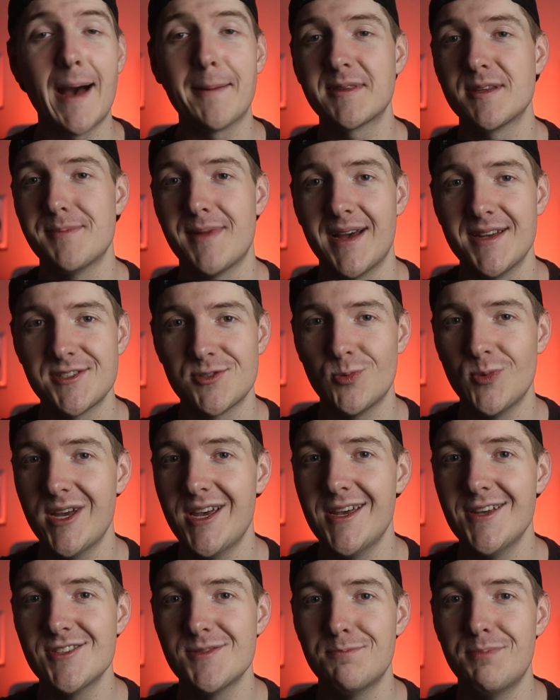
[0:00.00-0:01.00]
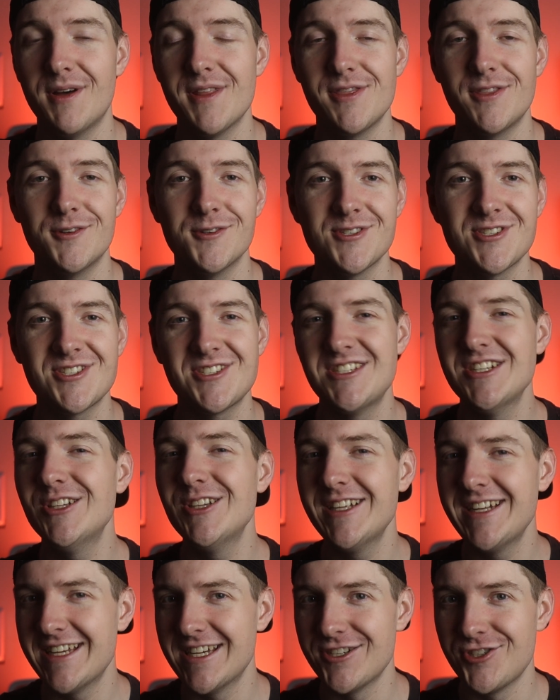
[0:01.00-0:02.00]
optimized ways, but there's
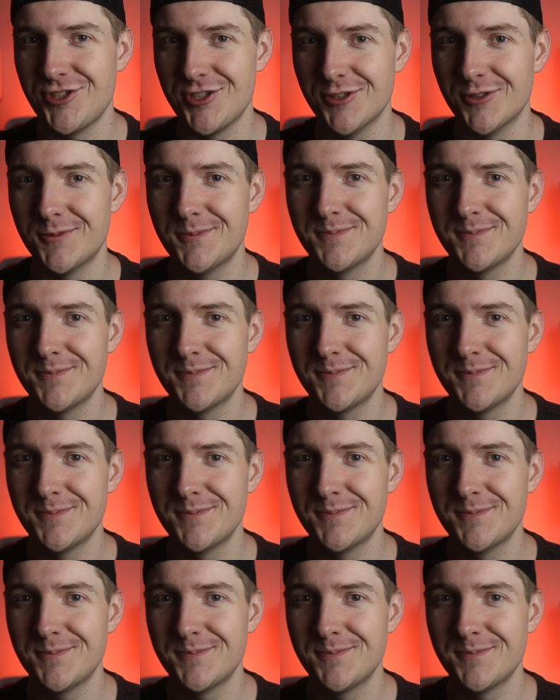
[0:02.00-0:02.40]
still an issue.